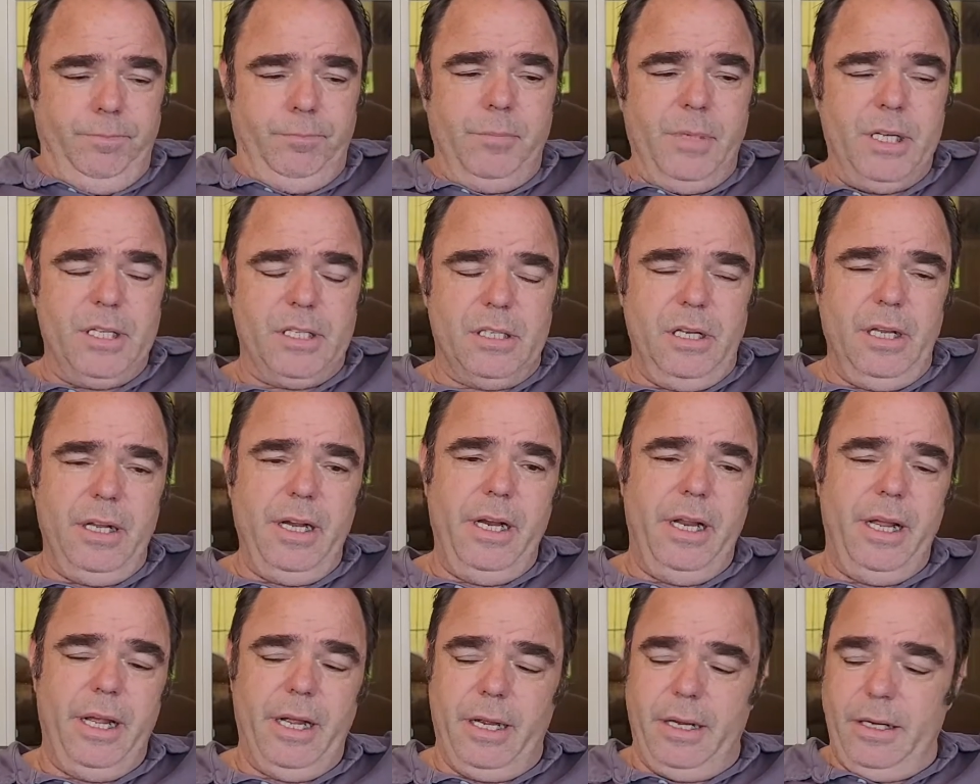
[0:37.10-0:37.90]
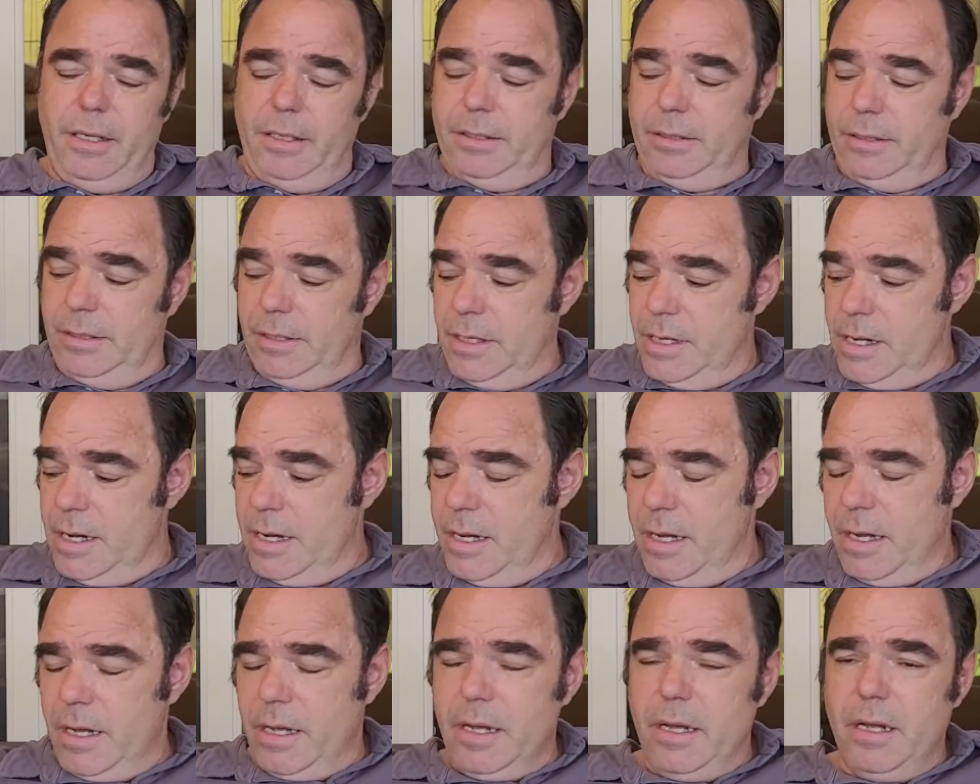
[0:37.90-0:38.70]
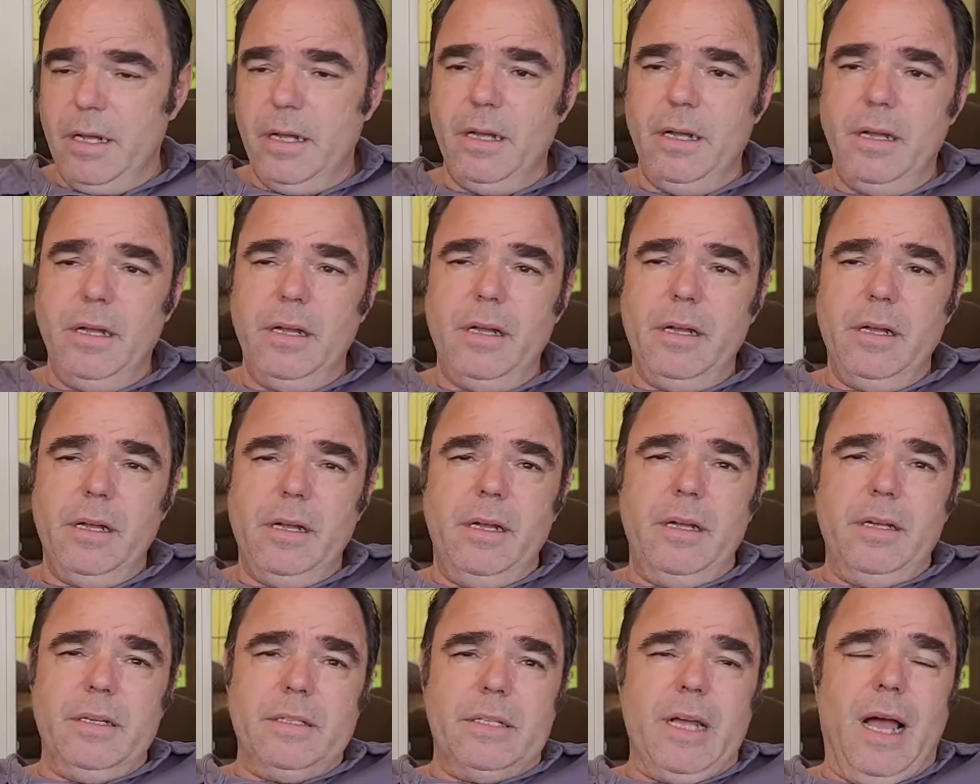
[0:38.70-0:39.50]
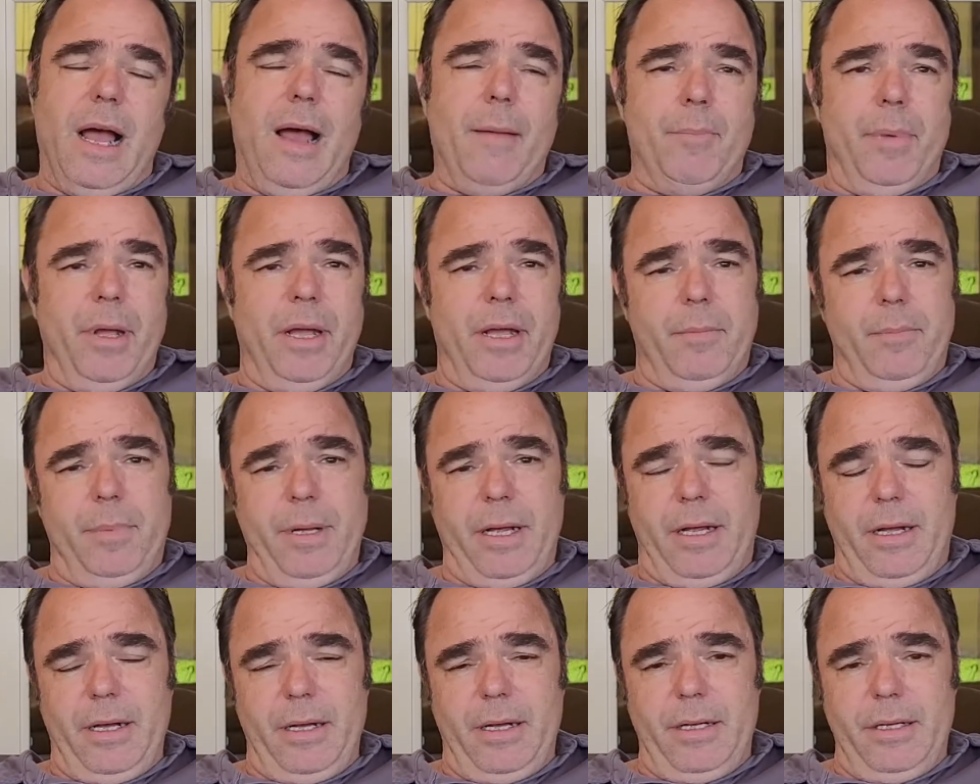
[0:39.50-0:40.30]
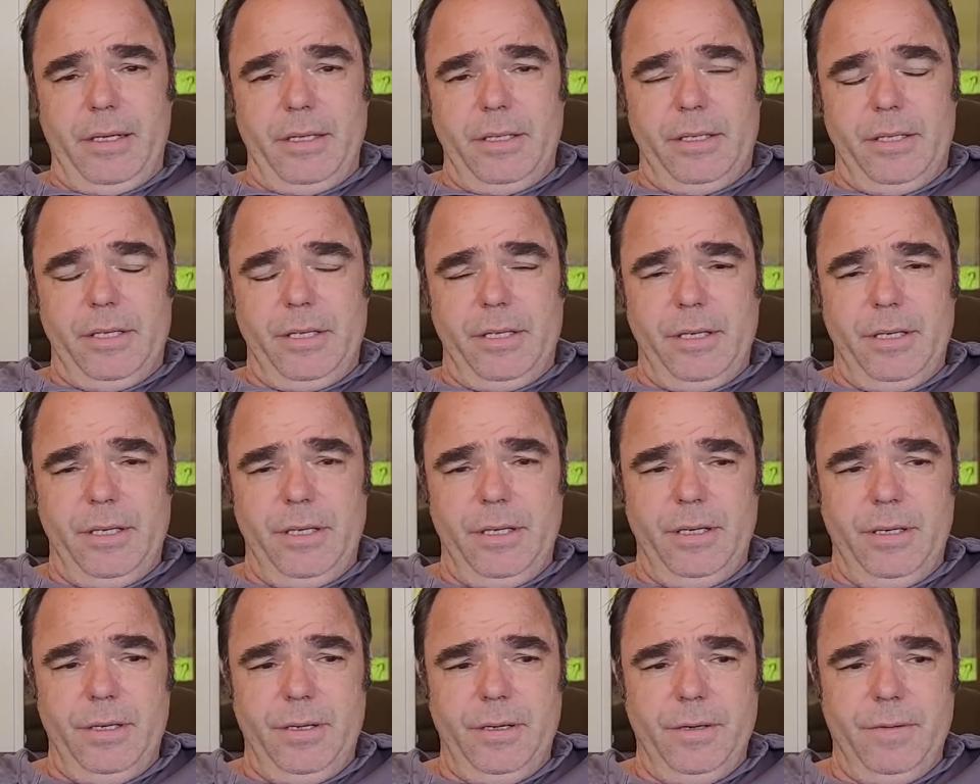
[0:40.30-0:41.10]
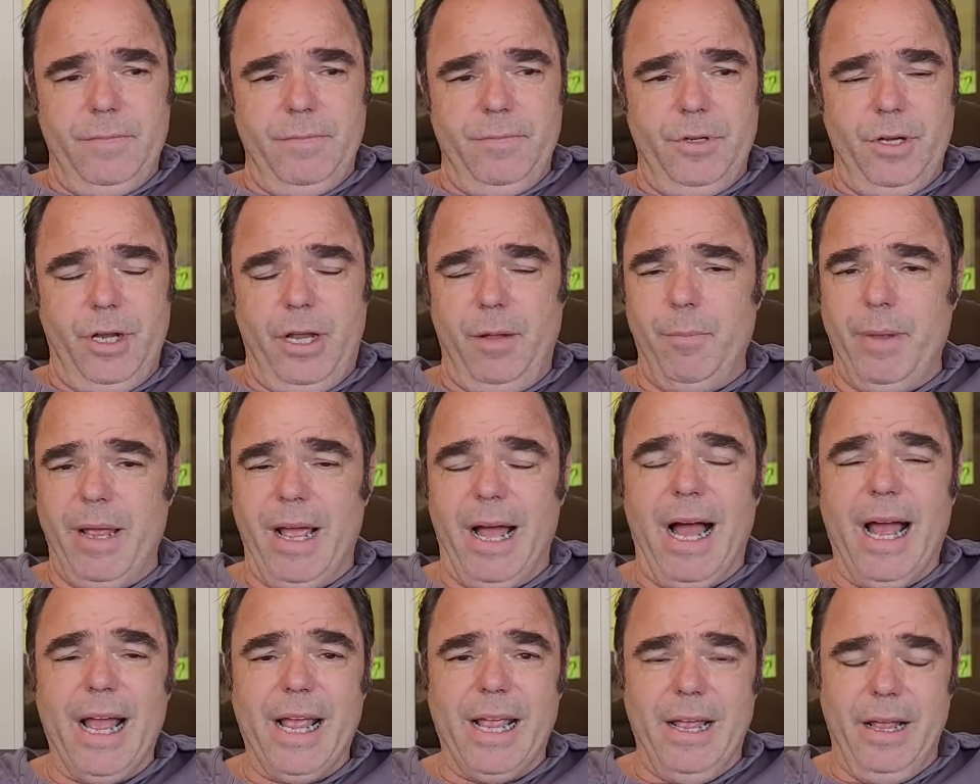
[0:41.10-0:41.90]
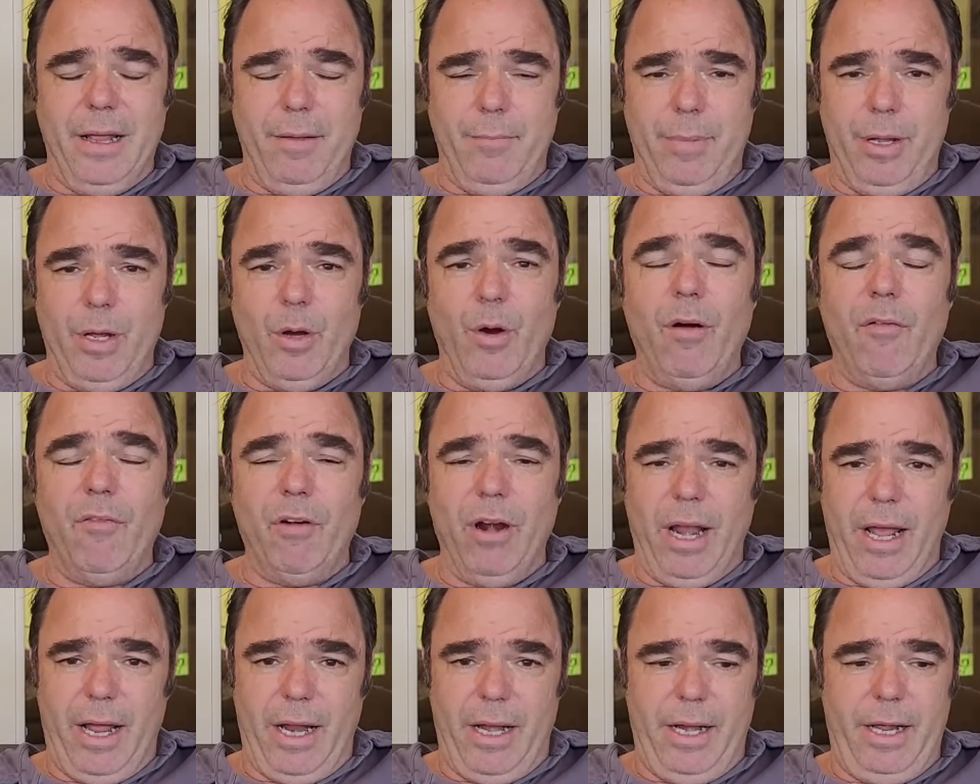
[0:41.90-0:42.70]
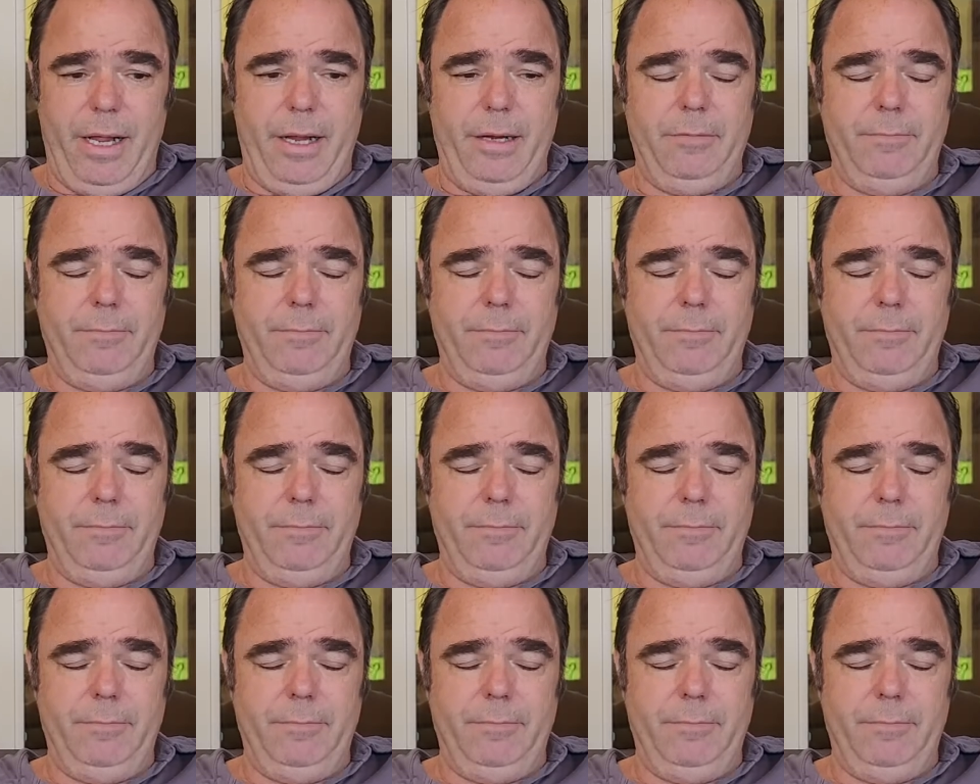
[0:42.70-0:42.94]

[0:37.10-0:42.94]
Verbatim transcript: misleading topic because you can be hiking and be overlanding.